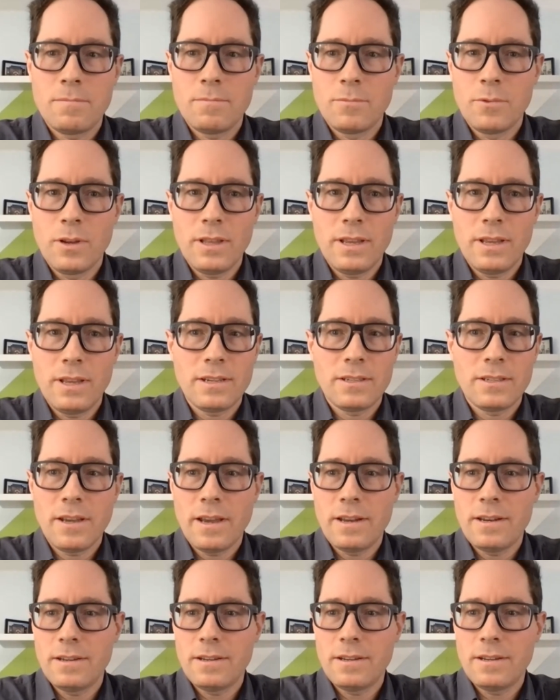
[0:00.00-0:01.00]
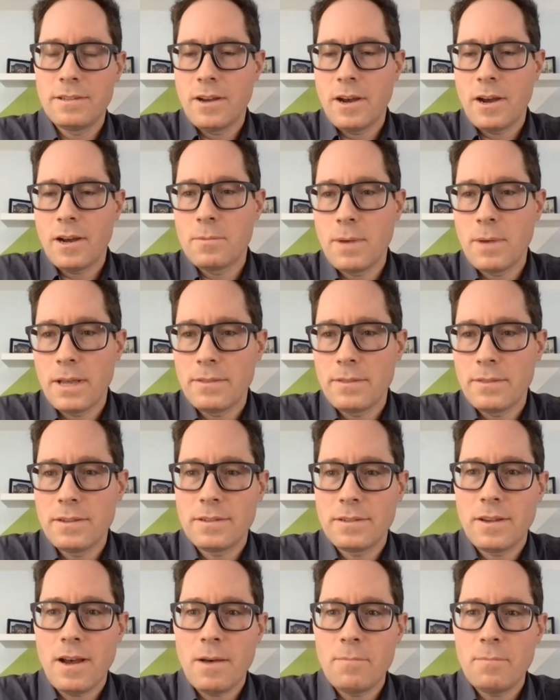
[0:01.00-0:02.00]
um, really excited to talk about
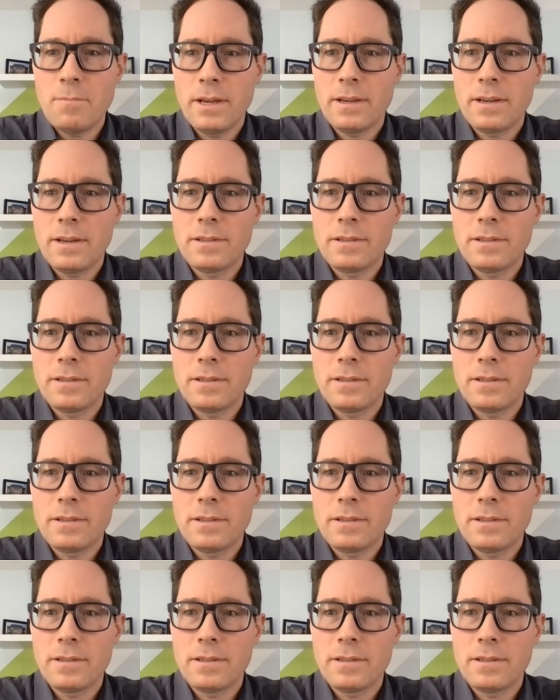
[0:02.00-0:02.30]
this topic.